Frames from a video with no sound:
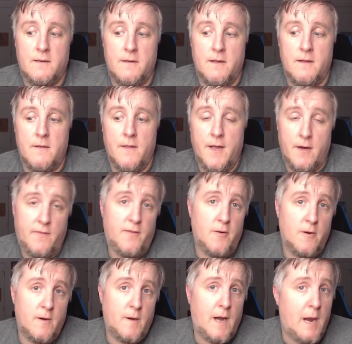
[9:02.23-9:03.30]

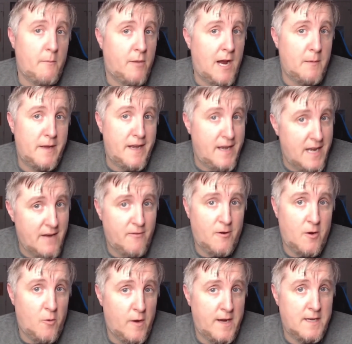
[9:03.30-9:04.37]
Therefore, I'm probably never
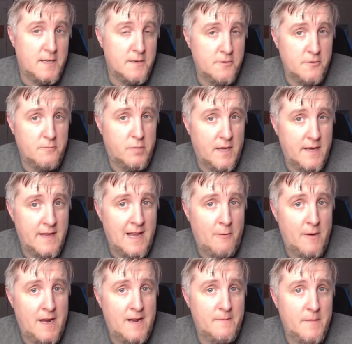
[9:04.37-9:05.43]
going to play that
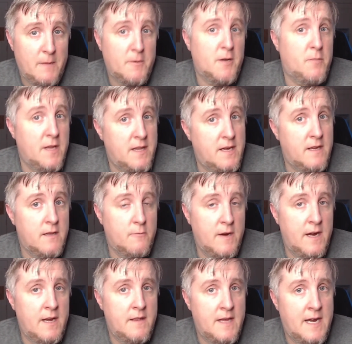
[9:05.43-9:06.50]
way. I'm going to play the other
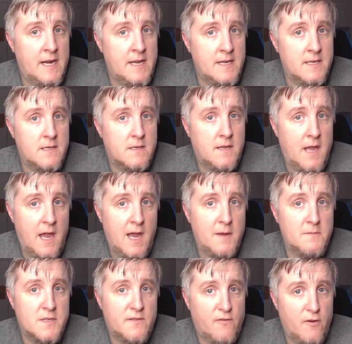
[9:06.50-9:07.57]
way, and that is
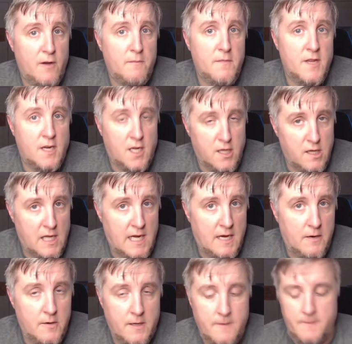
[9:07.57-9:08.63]
games from the
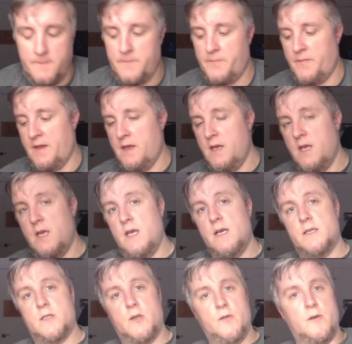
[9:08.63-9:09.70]
cloud.
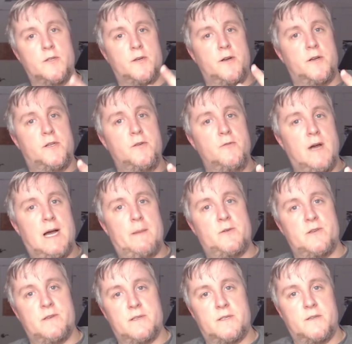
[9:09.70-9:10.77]
So those are your two options.